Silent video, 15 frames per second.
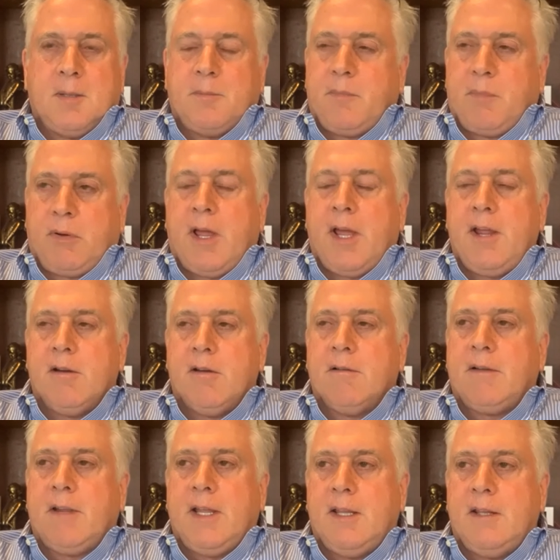
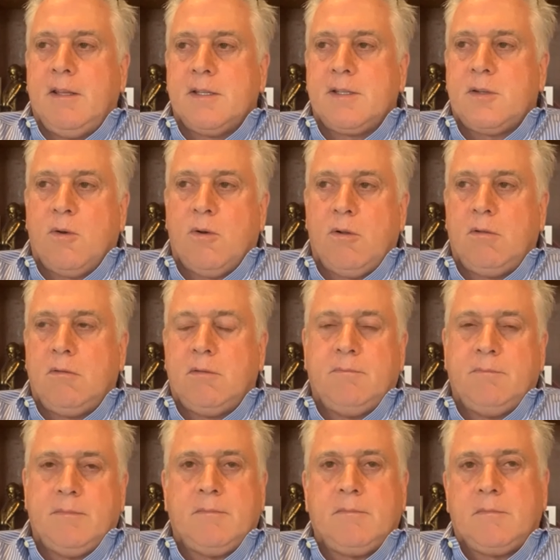player in this whole
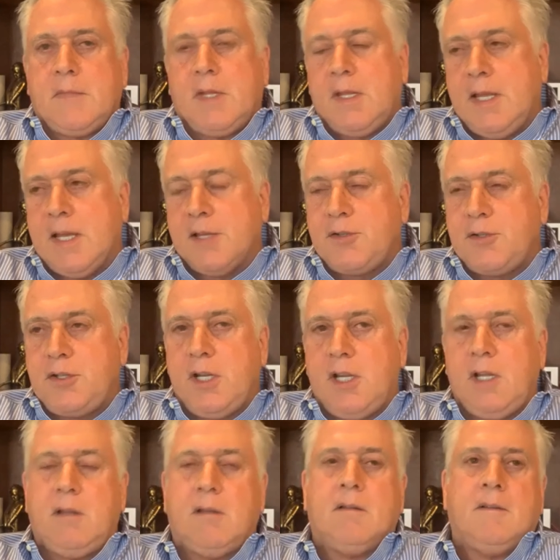
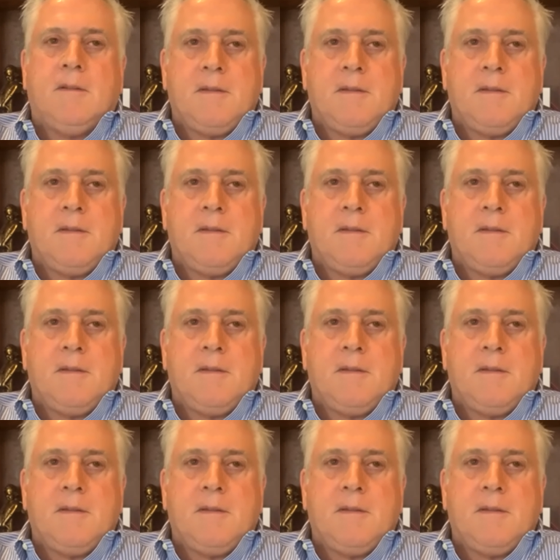ESG